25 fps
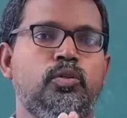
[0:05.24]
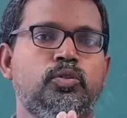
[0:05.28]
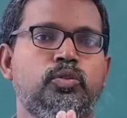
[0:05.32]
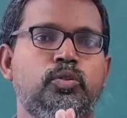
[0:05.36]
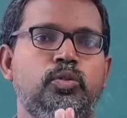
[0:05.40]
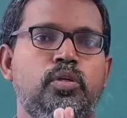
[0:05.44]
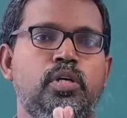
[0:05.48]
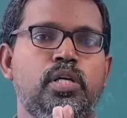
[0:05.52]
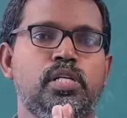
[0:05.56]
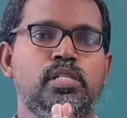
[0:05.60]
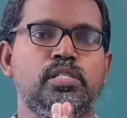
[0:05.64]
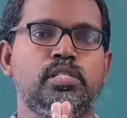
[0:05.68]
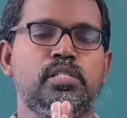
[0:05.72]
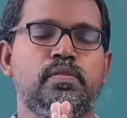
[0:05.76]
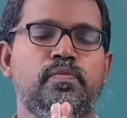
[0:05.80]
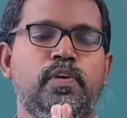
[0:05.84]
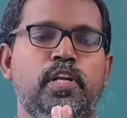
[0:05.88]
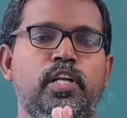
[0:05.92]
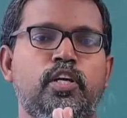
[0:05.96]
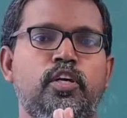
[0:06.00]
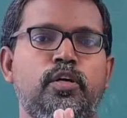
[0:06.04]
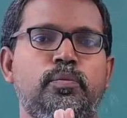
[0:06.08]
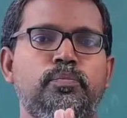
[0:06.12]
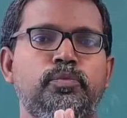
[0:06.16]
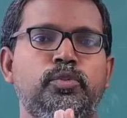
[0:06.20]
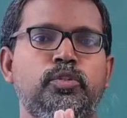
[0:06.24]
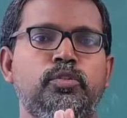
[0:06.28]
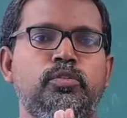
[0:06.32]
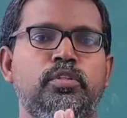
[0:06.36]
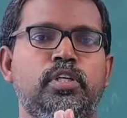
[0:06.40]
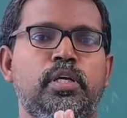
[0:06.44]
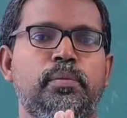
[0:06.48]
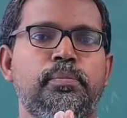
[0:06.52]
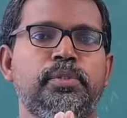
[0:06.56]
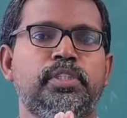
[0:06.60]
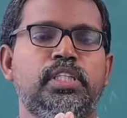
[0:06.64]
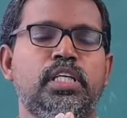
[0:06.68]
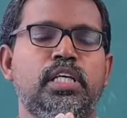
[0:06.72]
students, welcome to
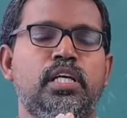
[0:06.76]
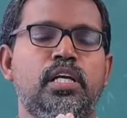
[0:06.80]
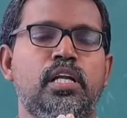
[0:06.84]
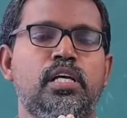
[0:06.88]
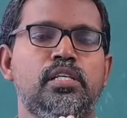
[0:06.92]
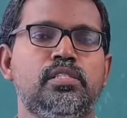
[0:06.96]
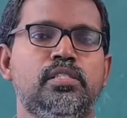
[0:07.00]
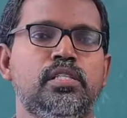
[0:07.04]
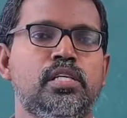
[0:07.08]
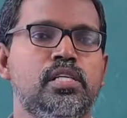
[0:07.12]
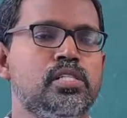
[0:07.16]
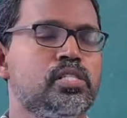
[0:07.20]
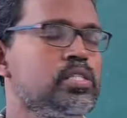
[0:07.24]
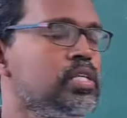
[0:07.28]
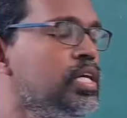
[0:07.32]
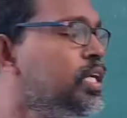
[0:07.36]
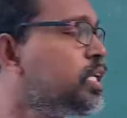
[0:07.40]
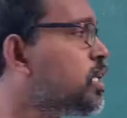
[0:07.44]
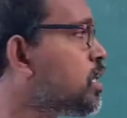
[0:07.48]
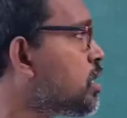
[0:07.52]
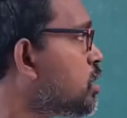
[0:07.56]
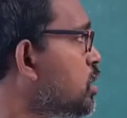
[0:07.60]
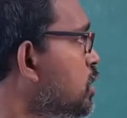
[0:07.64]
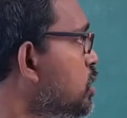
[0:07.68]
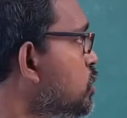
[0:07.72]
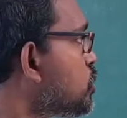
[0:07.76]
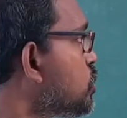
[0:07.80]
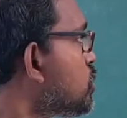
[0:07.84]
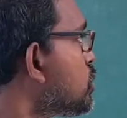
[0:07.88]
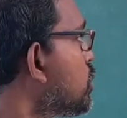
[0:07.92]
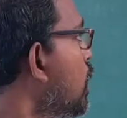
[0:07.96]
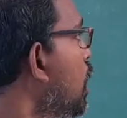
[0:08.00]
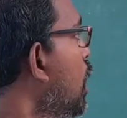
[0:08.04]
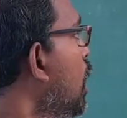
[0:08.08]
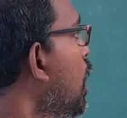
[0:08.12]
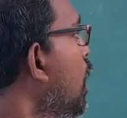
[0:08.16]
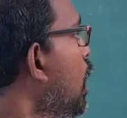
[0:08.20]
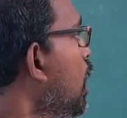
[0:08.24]
chemistry classes under this
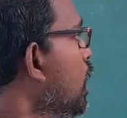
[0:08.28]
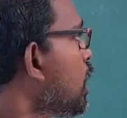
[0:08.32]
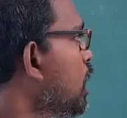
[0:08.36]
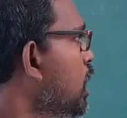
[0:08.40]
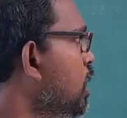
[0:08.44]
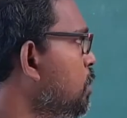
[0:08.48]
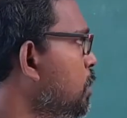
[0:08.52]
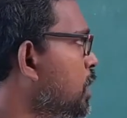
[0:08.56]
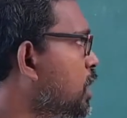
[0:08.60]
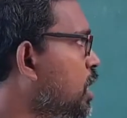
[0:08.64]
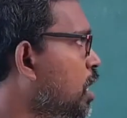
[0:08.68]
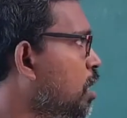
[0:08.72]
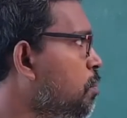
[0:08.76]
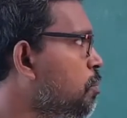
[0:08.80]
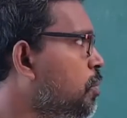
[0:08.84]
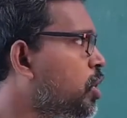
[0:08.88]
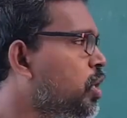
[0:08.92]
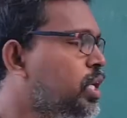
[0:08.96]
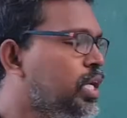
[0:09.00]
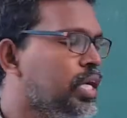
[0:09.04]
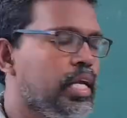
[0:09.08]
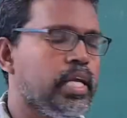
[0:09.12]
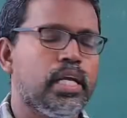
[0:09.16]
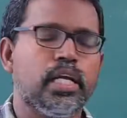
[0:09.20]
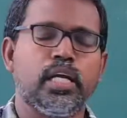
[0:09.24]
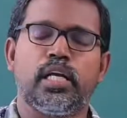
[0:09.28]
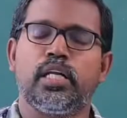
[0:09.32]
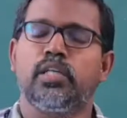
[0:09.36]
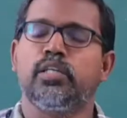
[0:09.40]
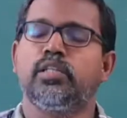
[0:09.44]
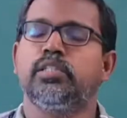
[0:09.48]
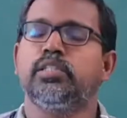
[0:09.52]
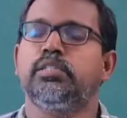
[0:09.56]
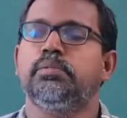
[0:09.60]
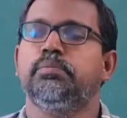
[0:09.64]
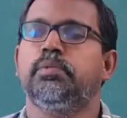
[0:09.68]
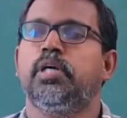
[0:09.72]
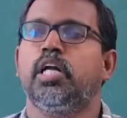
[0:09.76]
chemical bonding and
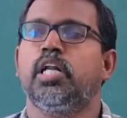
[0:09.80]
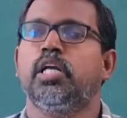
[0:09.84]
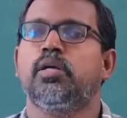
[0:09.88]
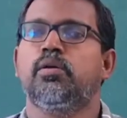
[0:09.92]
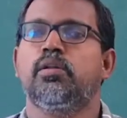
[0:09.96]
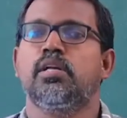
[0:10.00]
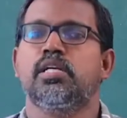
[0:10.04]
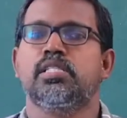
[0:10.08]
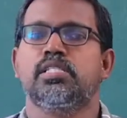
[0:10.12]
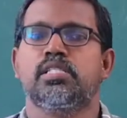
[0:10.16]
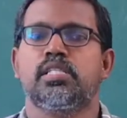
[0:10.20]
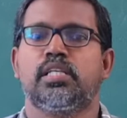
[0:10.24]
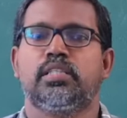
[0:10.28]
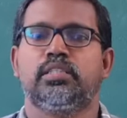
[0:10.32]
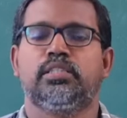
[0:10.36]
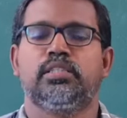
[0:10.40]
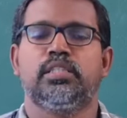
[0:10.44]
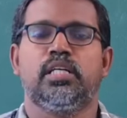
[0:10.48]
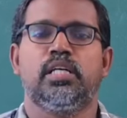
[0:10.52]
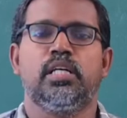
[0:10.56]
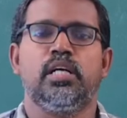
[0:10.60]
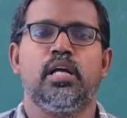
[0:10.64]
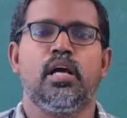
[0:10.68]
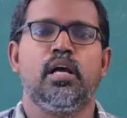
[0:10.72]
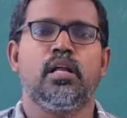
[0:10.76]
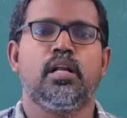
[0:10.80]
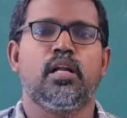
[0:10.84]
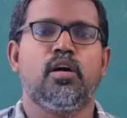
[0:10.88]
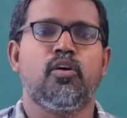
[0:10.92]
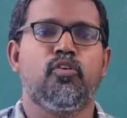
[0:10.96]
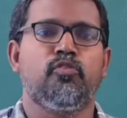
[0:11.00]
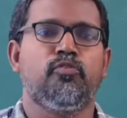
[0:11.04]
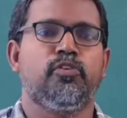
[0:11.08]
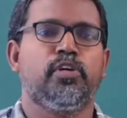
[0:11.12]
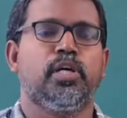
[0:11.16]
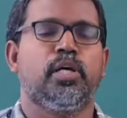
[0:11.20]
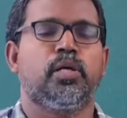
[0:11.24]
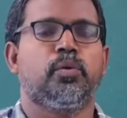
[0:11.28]
molecular structure. Now
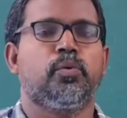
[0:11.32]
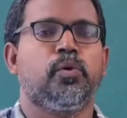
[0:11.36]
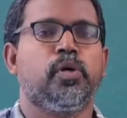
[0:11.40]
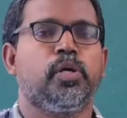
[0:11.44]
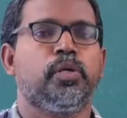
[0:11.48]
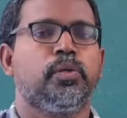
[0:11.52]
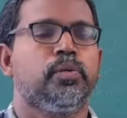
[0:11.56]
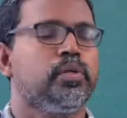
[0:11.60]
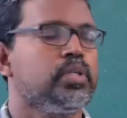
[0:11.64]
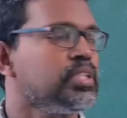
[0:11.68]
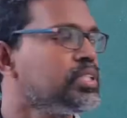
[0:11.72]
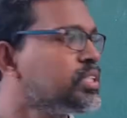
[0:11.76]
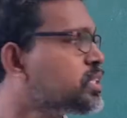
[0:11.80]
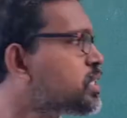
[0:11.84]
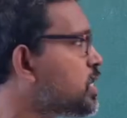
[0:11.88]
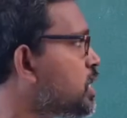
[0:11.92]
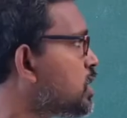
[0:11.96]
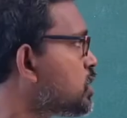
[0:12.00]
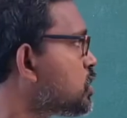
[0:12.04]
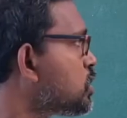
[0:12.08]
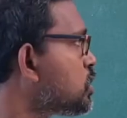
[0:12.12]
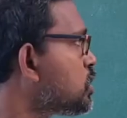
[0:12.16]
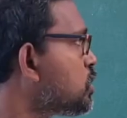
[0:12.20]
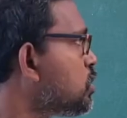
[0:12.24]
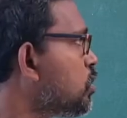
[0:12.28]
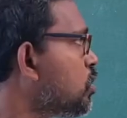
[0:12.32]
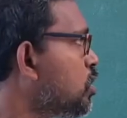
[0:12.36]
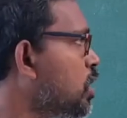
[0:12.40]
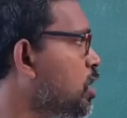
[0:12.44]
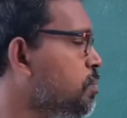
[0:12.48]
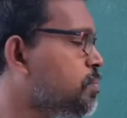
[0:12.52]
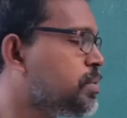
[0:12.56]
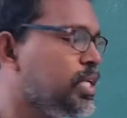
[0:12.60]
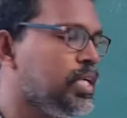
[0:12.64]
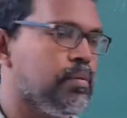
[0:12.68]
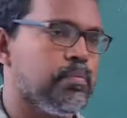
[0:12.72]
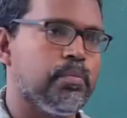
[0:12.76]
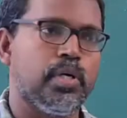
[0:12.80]
we are going to discuss one
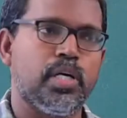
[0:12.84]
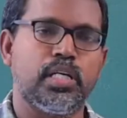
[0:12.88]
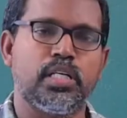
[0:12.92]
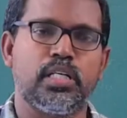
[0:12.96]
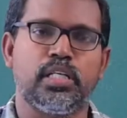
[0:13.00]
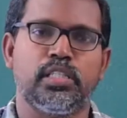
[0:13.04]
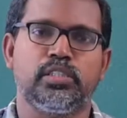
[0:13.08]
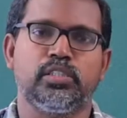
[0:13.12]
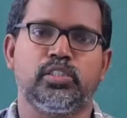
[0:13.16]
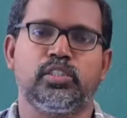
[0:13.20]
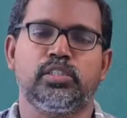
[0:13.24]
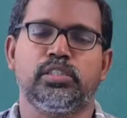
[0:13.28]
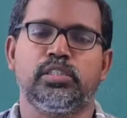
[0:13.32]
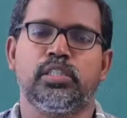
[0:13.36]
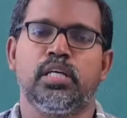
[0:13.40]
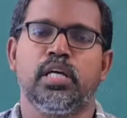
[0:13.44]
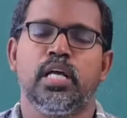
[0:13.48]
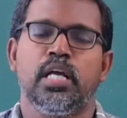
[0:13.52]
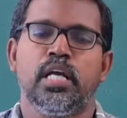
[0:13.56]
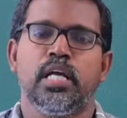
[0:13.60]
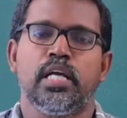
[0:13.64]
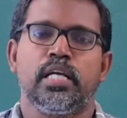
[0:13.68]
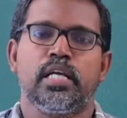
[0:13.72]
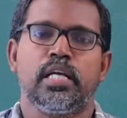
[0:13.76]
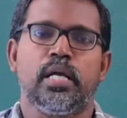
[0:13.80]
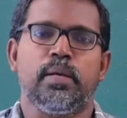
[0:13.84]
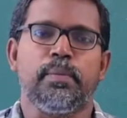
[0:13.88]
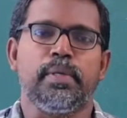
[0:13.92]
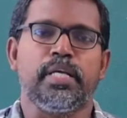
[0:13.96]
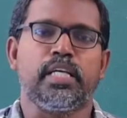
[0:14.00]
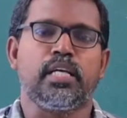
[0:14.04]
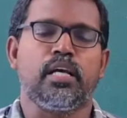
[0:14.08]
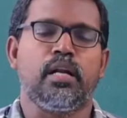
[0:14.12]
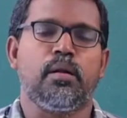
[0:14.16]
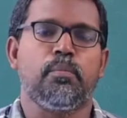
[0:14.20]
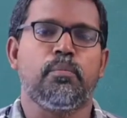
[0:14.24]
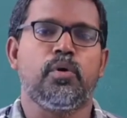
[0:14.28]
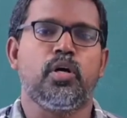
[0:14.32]
of the important
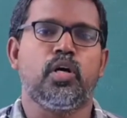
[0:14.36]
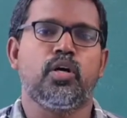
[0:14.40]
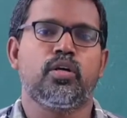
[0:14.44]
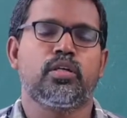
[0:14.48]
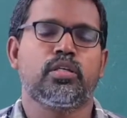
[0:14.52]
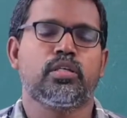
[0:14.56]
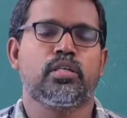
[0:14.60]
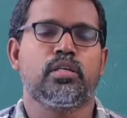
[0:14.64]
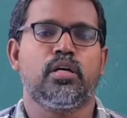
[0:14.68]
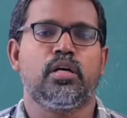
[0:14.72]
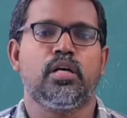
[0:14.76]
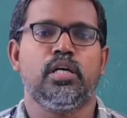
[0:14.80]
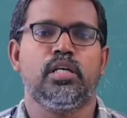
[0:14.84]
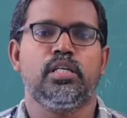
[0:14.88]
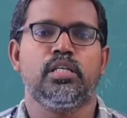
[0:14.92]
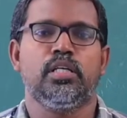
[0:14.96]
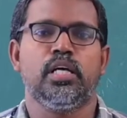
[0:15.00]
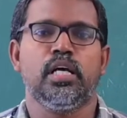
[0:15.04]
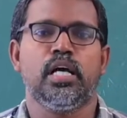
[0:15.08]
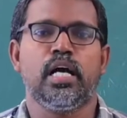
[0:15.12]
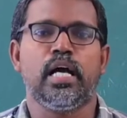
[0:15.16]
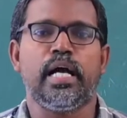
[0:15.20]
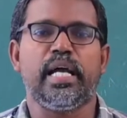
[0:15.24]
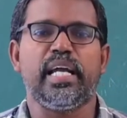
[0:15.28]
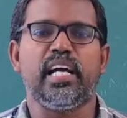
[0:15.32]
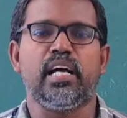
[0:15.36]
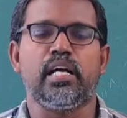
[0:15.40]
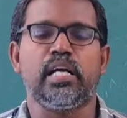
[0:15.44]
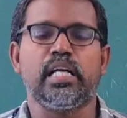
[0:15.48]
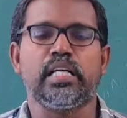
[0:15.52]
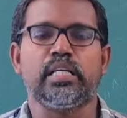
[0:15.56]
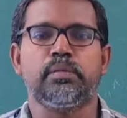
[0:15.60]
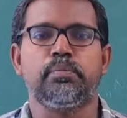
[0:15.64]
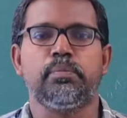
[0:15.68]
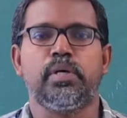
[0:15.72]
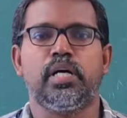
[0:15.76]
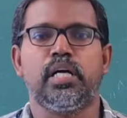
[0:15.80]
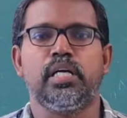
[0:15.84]
chemical bond called ionic
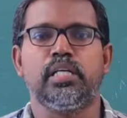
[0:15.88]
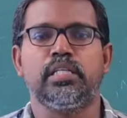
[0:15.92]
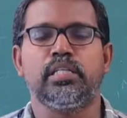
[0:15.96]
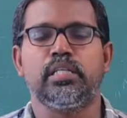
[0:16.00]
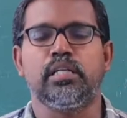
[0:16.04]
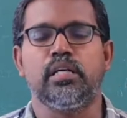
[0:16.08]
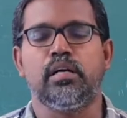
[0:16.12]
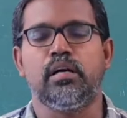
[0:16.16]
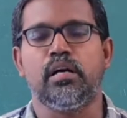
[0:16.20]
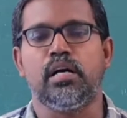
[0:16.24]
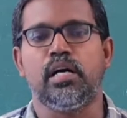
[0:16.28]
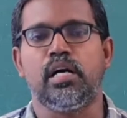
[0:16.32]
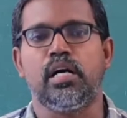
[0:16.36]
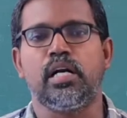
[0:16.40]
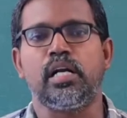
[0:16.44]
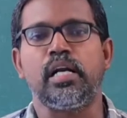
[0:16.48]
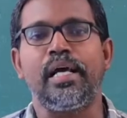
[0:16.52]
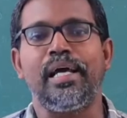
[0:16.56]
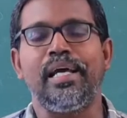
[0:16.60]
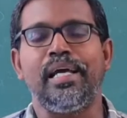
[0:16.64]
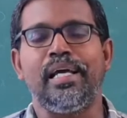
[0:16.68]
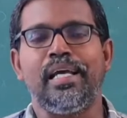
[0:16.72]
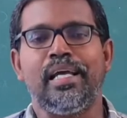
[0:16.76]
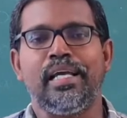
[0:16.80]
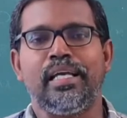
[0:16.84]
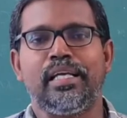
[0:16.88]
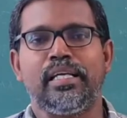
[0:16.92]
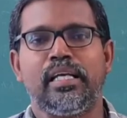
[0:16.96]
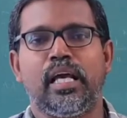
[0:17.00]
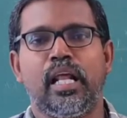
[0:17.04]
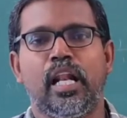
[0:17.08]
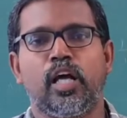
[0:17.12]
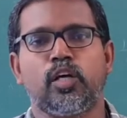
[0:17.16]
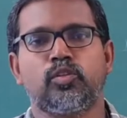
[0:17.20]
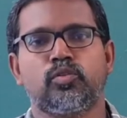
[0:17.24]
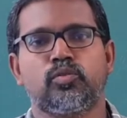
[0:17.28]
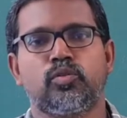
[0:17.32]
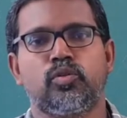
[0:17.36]
bond or
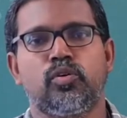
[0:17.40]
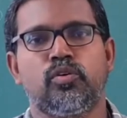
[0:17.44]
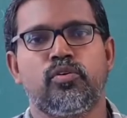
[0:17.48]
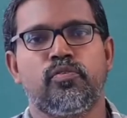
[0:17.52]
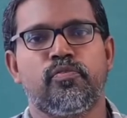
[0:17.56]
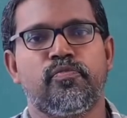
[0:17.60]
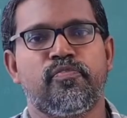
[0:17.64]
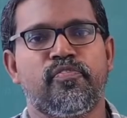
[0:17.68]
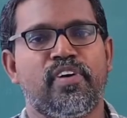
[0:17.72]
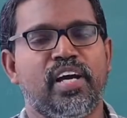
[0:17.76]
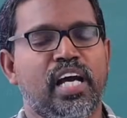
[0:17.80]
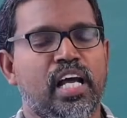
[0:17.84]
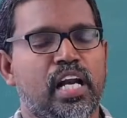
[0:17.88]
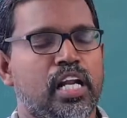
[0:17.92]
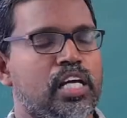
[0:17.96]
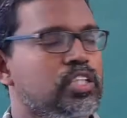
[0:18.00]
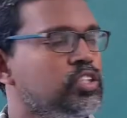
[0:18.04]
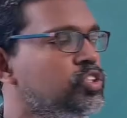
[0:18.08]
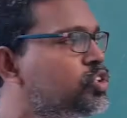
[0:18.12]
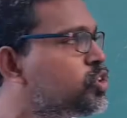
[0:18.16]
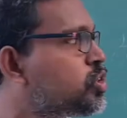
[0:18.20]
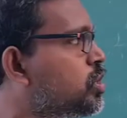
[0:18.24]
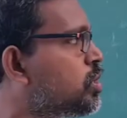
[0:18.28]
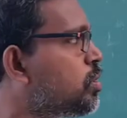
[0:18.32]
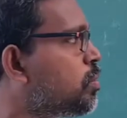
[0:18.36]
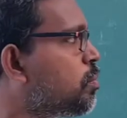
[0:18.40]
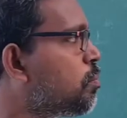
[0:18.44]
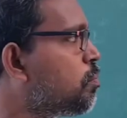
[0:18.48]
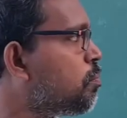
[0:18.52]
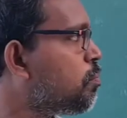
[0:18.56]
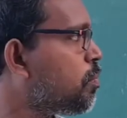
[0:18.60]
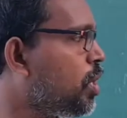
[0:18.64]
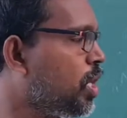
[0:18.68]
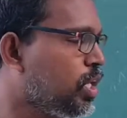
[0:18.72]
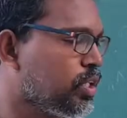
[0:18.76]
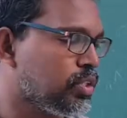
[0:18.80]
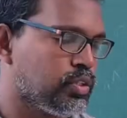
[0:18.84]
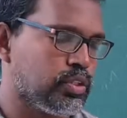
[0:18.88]
electrovalent
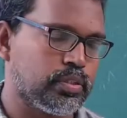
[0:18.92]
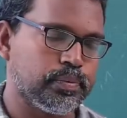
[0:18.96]
bond.